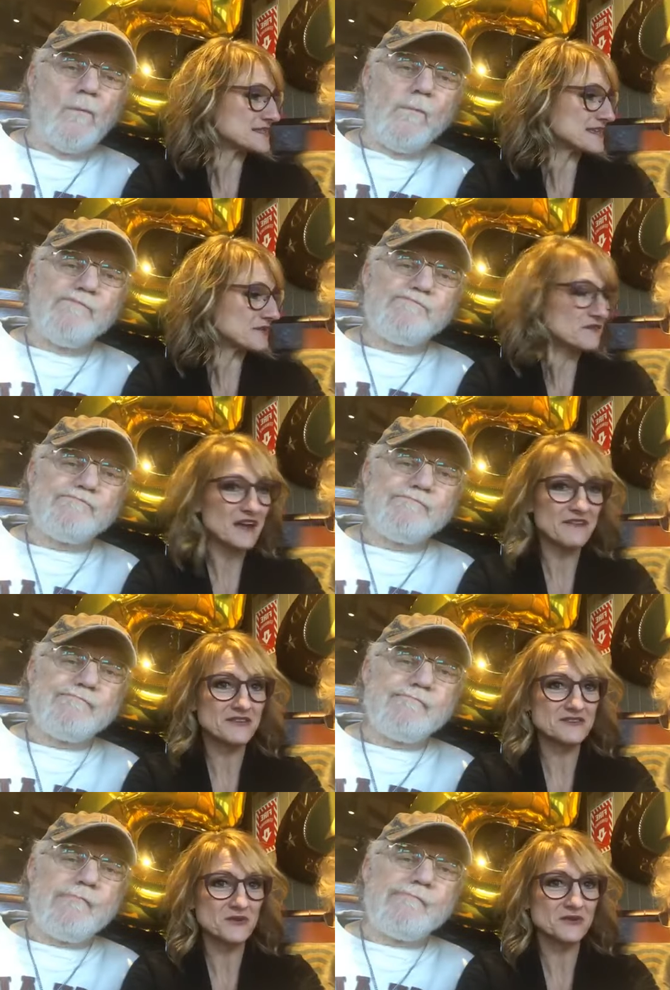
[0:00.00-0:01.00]
Speaker 1: um, 75
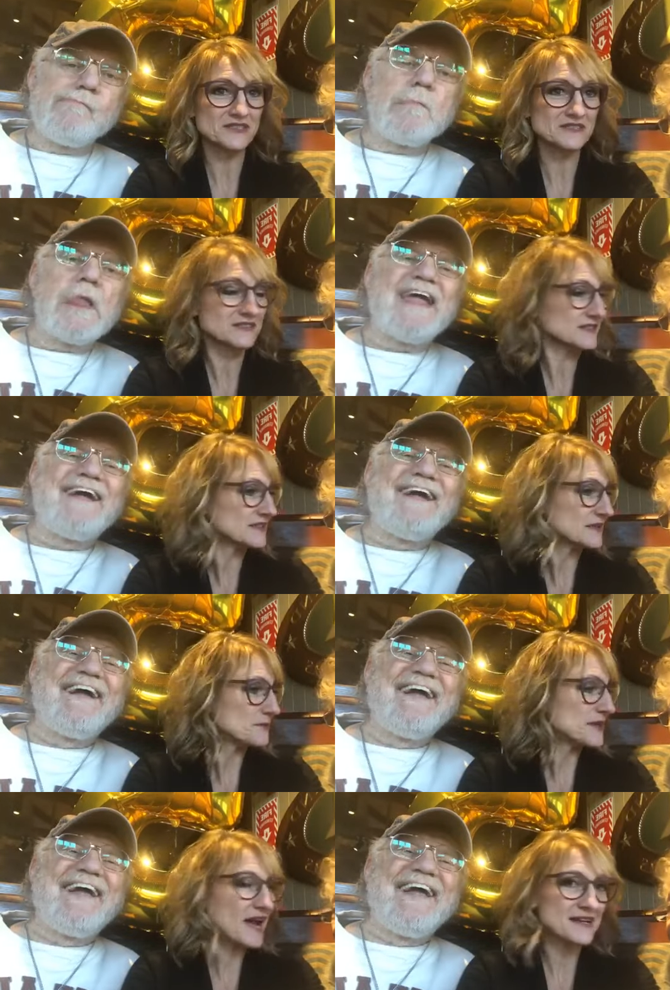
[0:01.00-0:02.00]
years old?
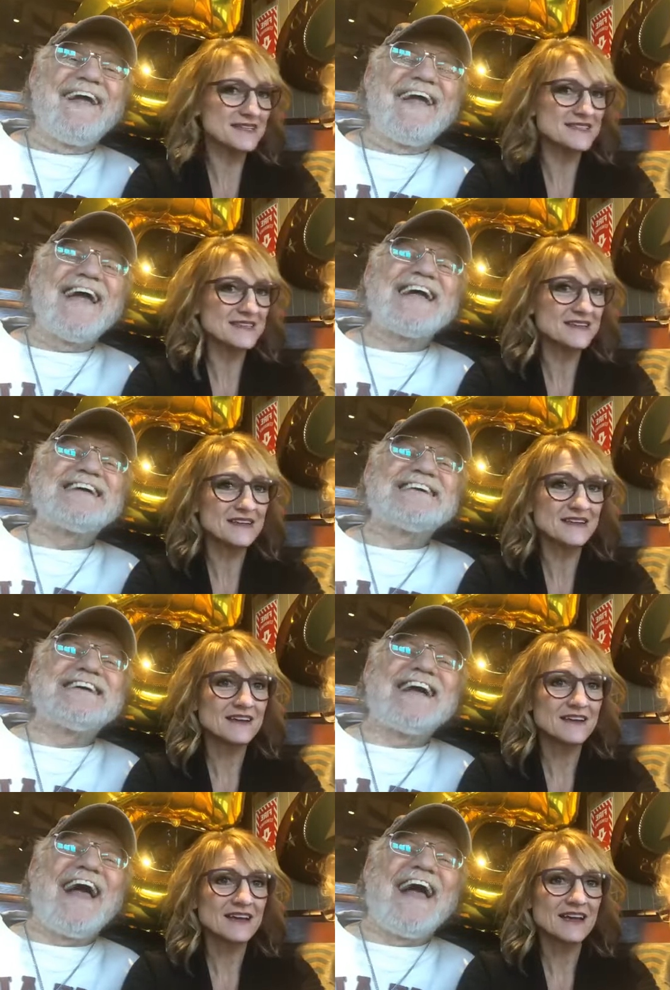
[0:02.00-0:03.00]
Be we honest. we don't have
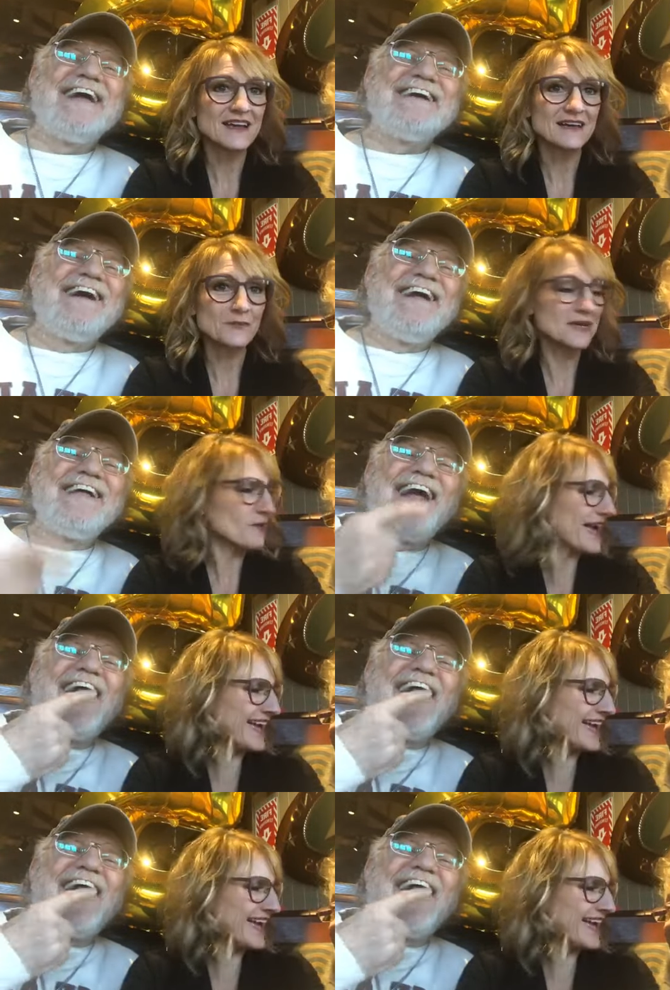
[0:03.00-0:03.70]
enough time. We do. I...